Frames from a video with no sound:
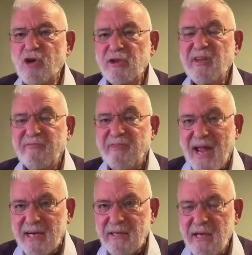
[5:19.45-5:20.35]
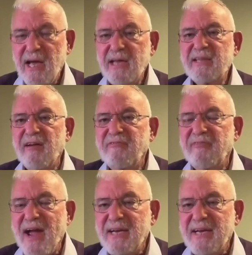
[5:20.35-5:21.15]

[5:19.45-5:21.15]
that, that, that is fine, the sir.